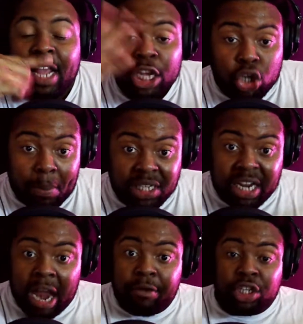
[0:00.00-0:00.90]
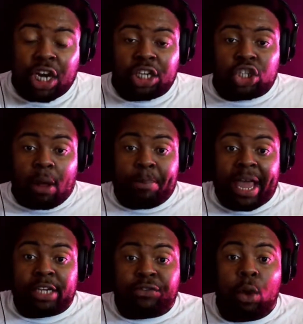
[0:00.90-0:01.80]
So Mr. Aaron Judge is on
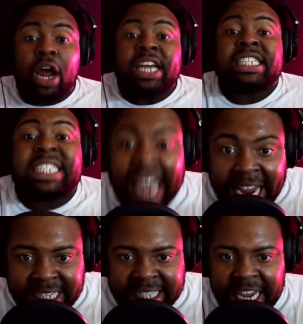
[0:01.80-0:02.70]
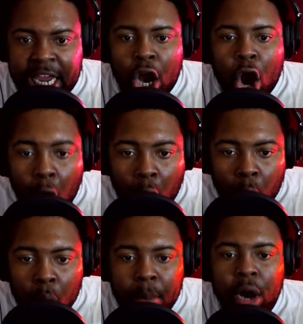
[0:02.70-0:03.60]
pace for 60
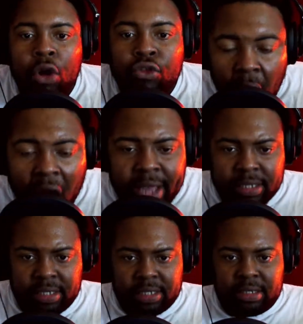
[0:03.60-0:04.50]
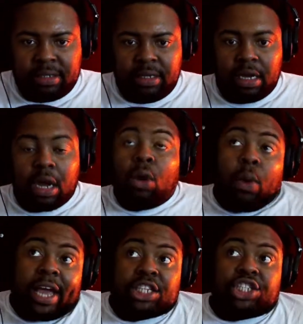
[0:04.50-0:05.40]
home runs,
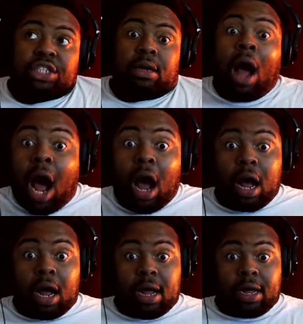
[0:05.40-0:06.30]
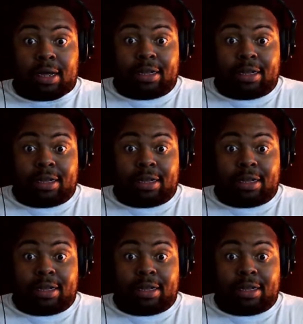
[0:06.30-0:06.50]
which oh,